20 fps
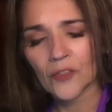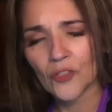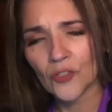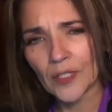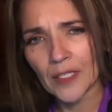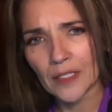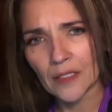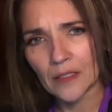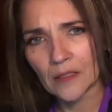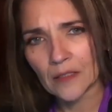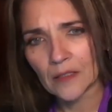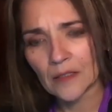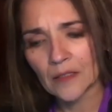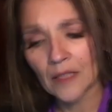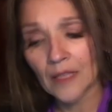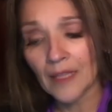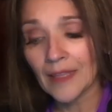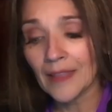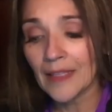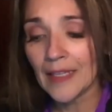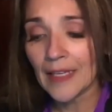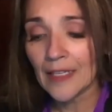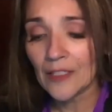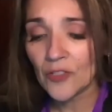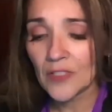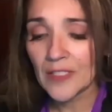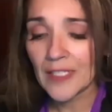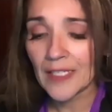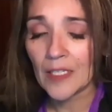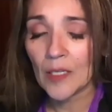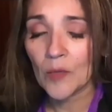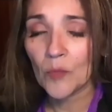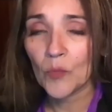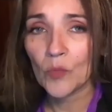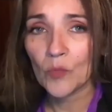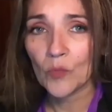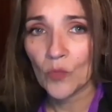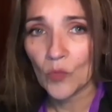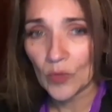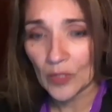traits, the answers that
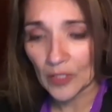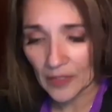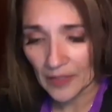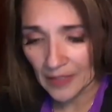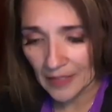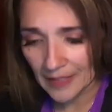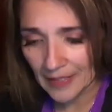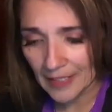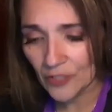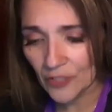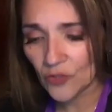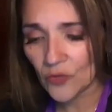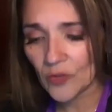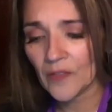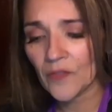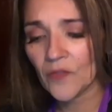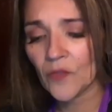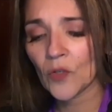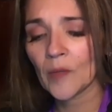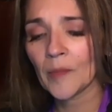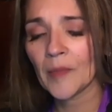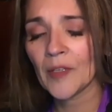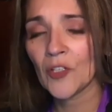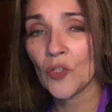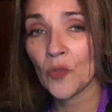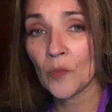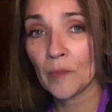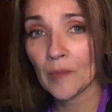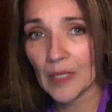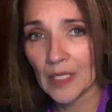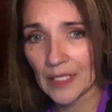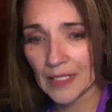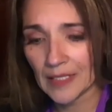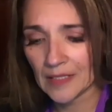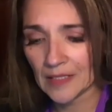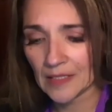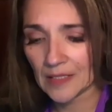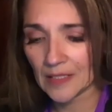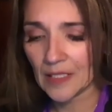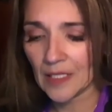come will naturally form a new
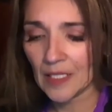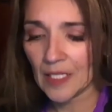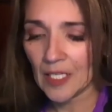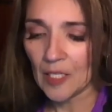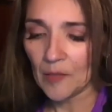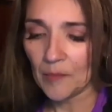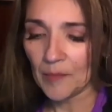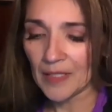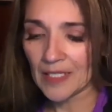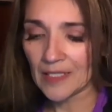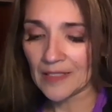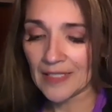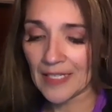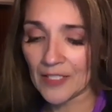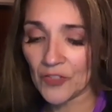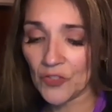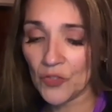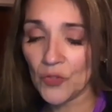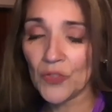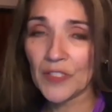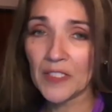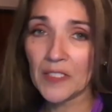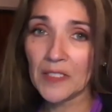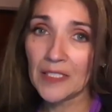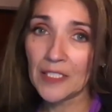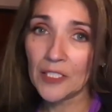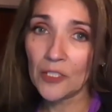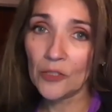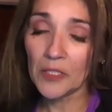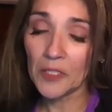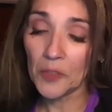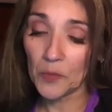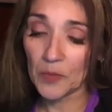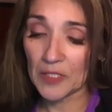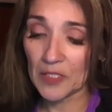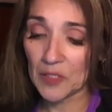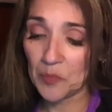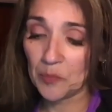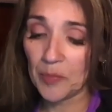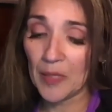mind. Because as you sincerely
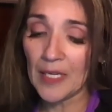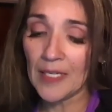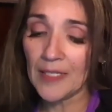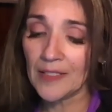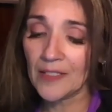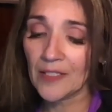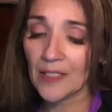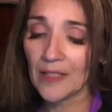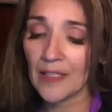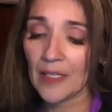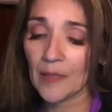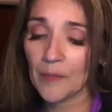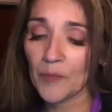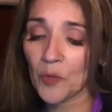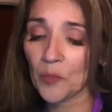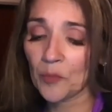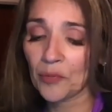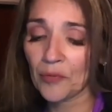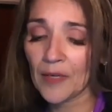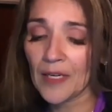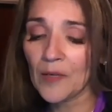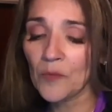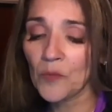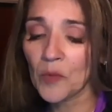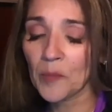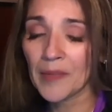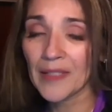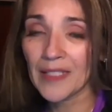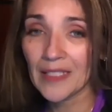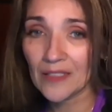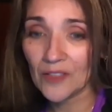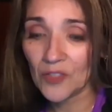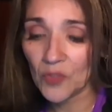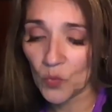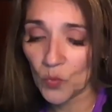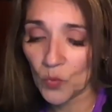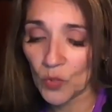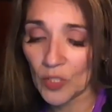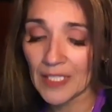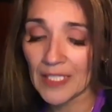respond to them, your brain will begin to
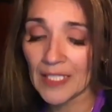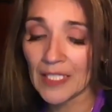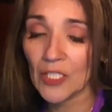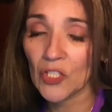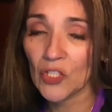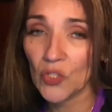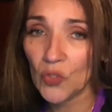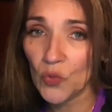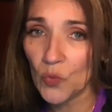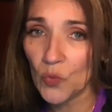work in new